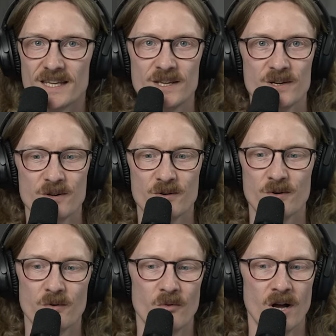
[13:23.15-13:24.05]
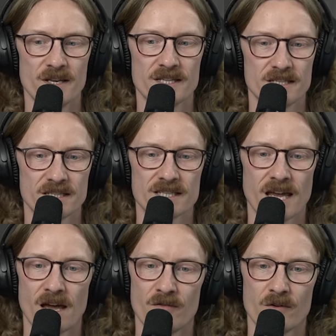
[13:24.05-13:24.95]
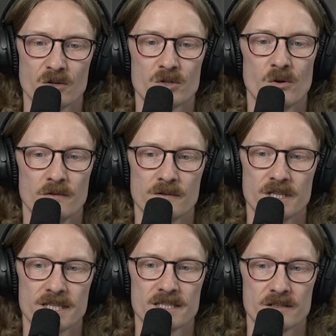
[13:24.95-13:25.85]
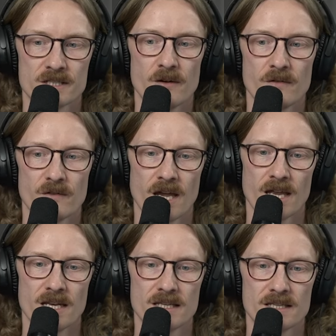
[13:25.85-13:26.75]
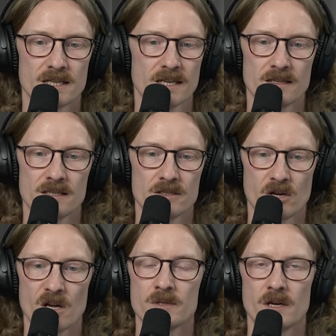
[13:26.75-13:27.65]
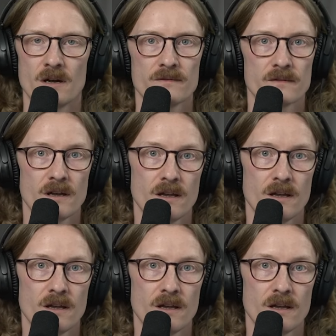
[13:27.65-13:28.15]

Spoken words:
you want to just have control over this yourself and to kick these jobs off